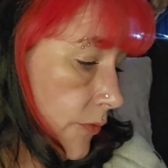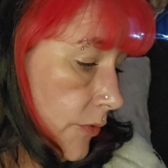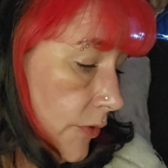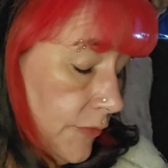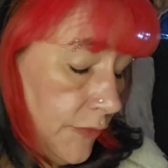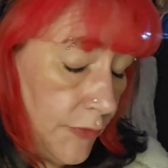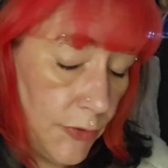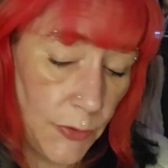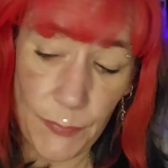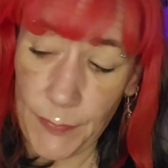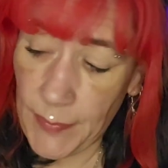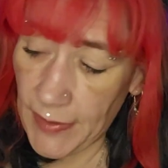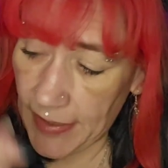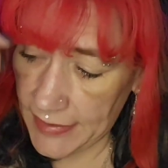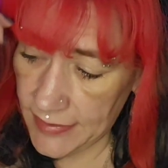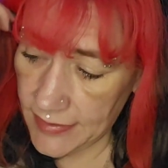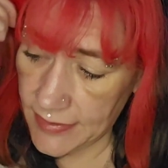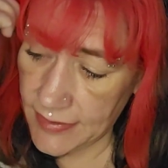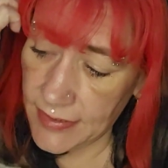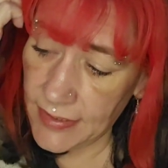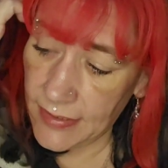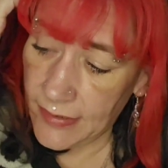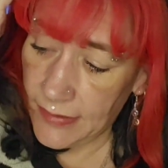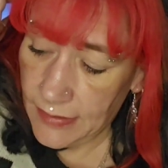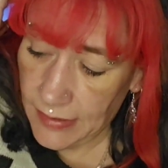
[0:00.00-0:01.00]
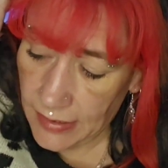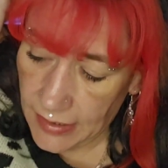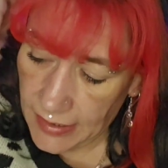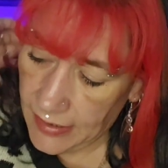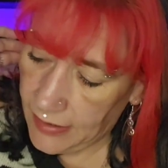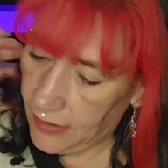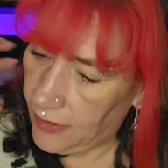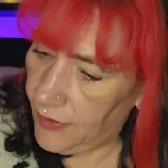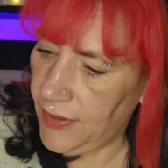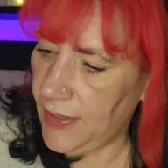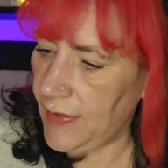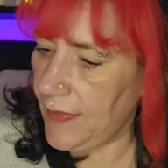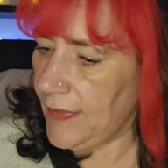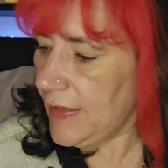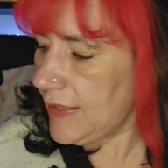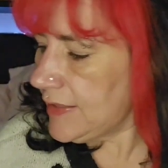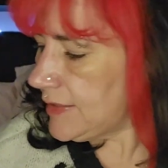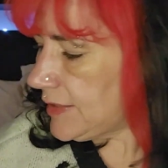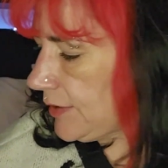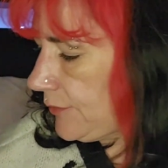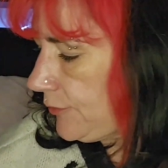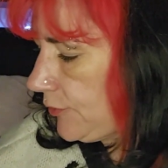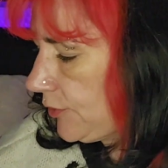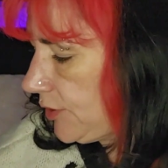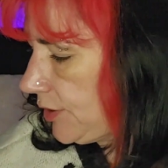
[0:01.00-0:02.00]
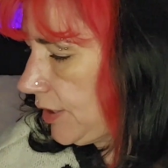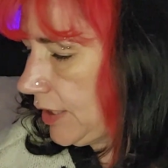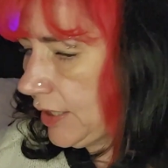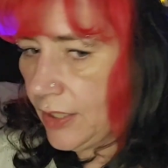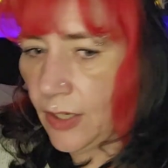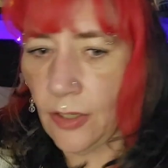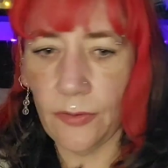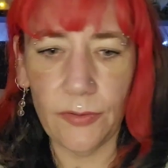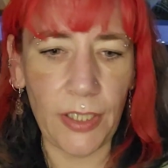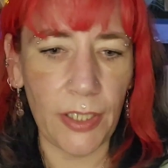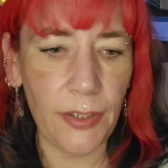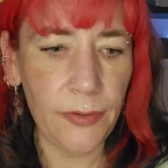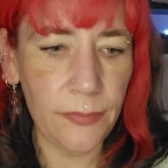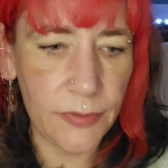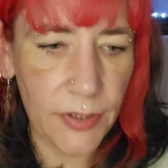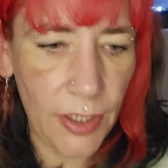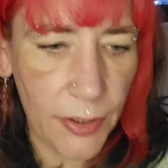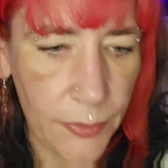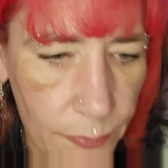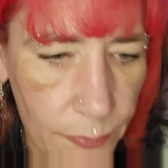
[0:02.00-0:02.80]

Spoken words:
few bits there. I think that's everything. Oh, no,